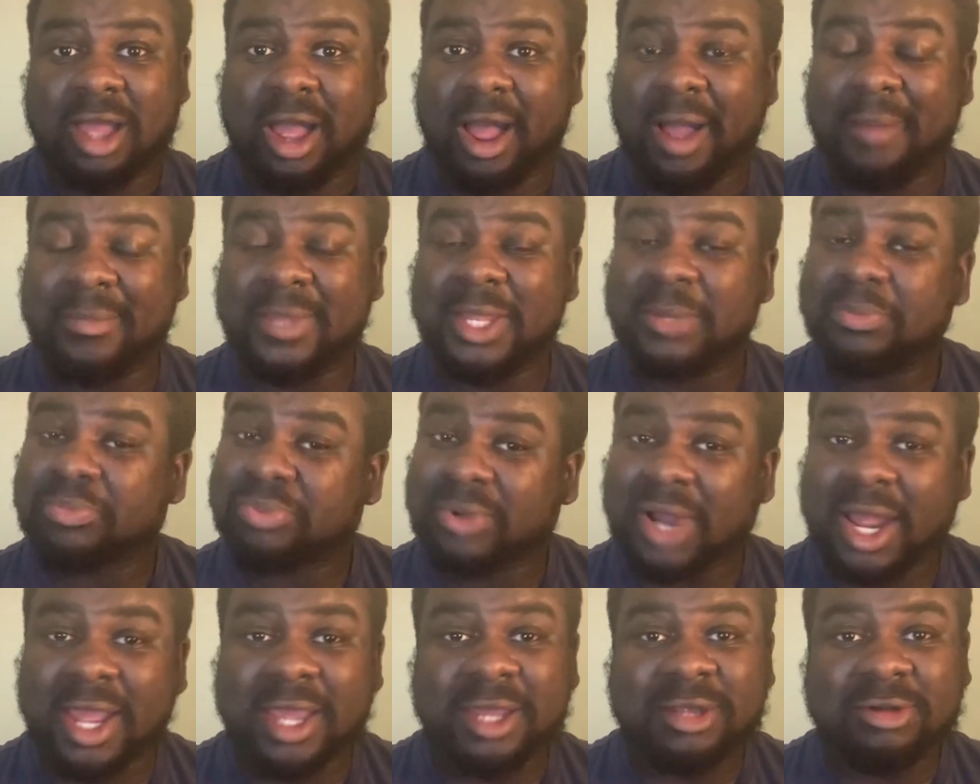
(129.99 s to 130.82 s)
I mean,
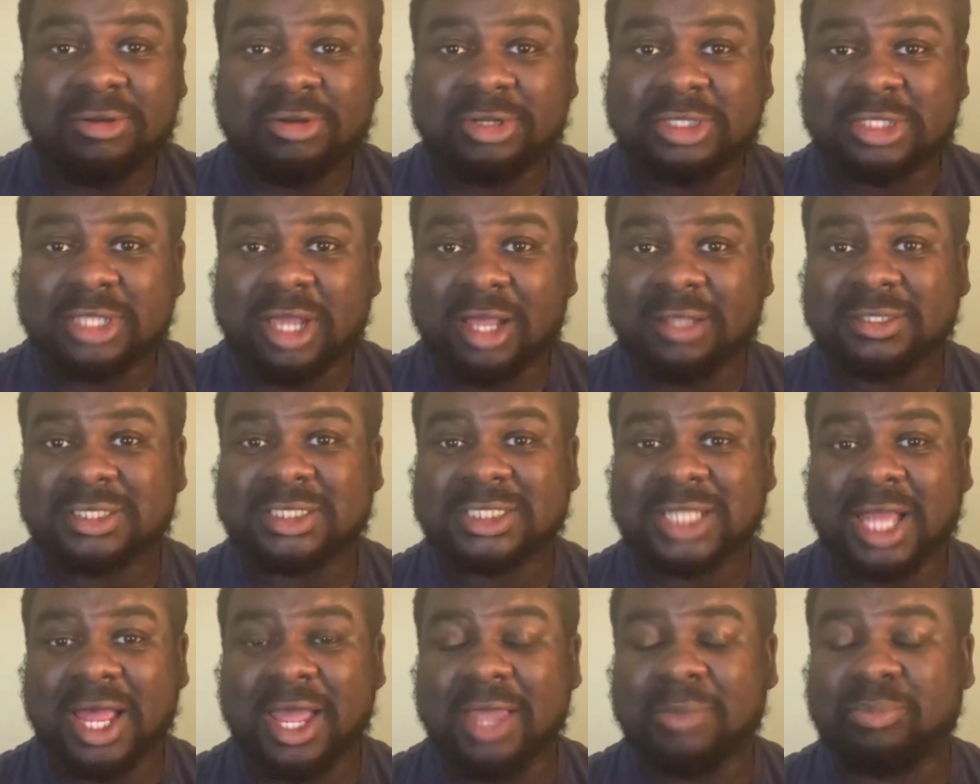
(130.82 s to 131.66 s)
Brighton are a tough
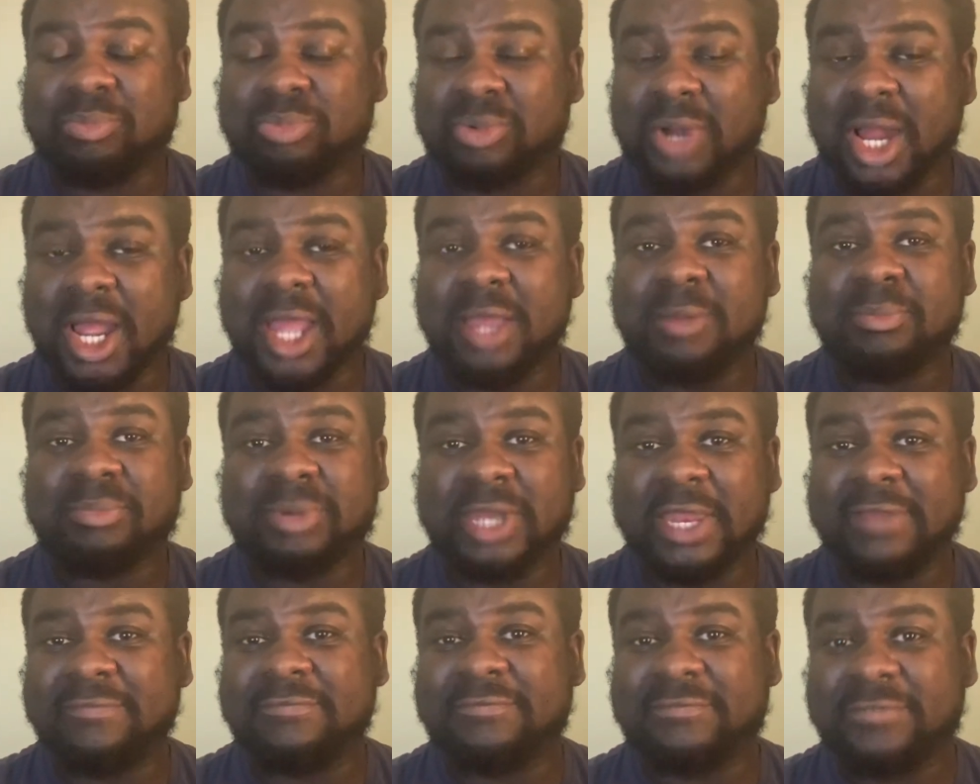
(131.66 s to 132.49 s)
side. Brighton
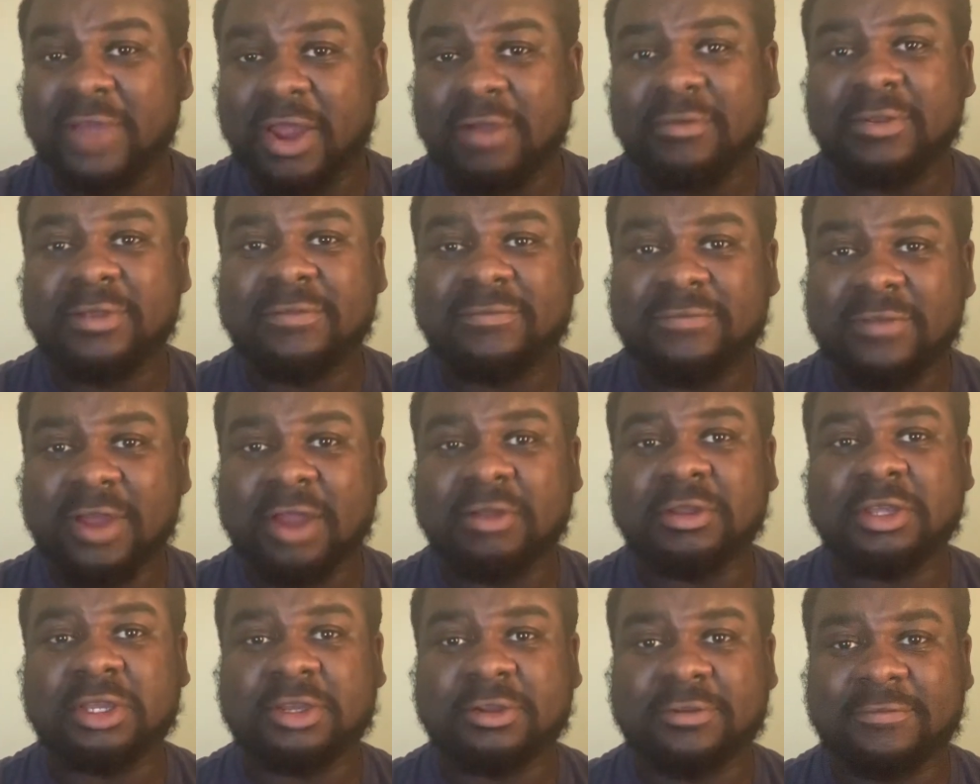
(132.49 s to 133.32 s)
play very,
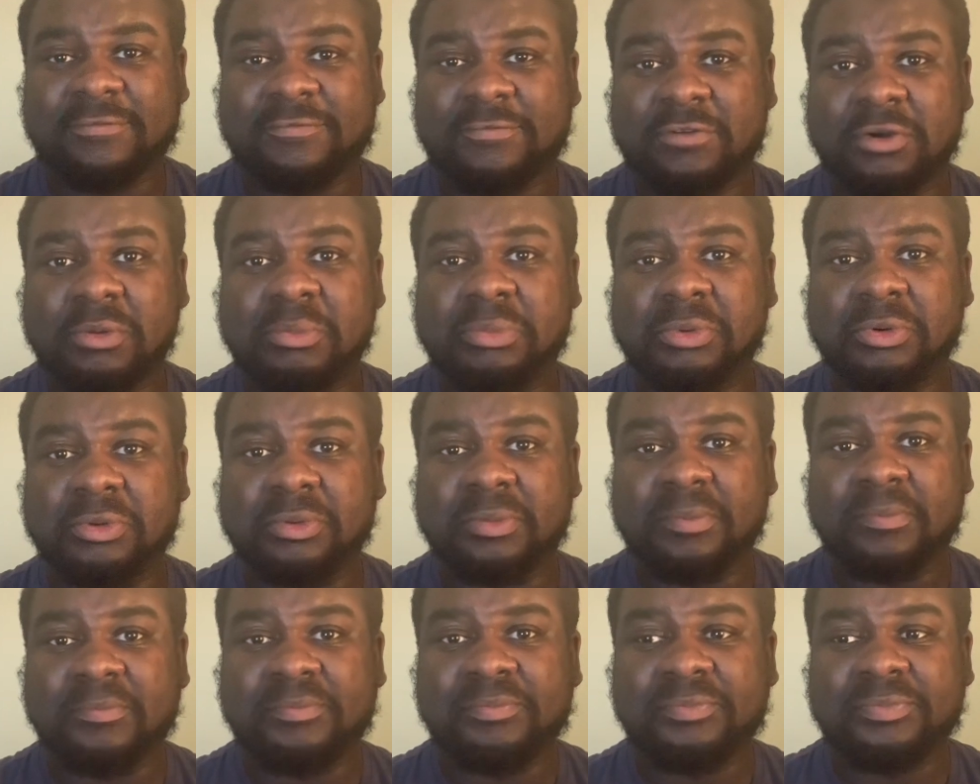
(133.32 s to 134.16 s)
very good football.
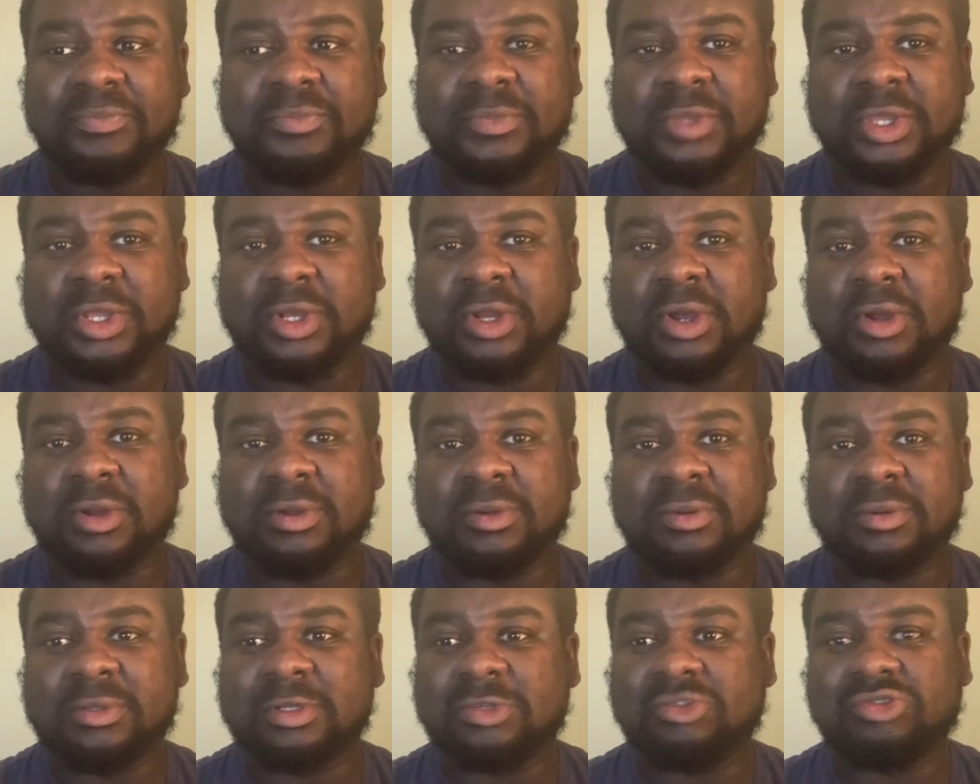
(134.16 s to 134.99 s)
You know,
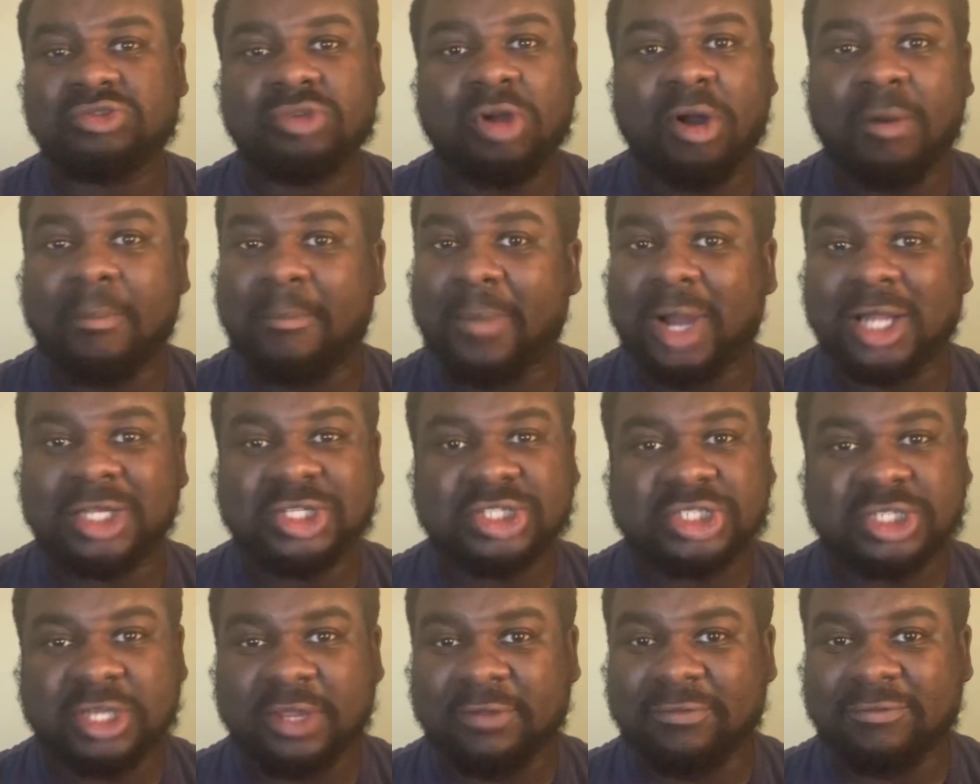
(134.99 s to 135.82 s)
not
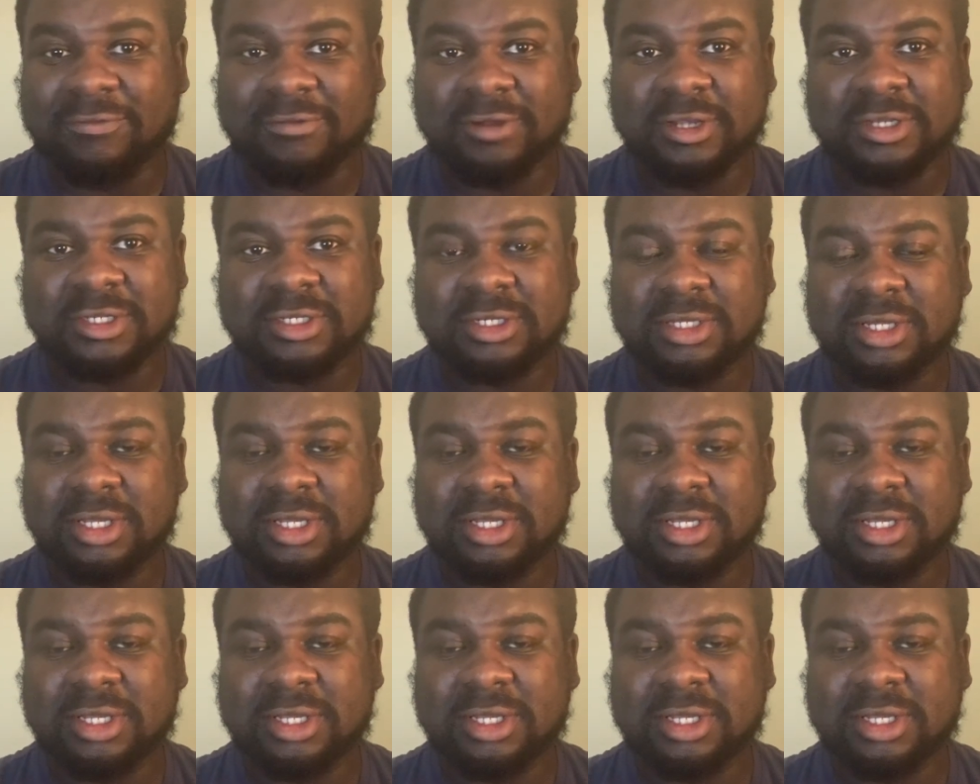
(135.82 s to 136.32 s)
much different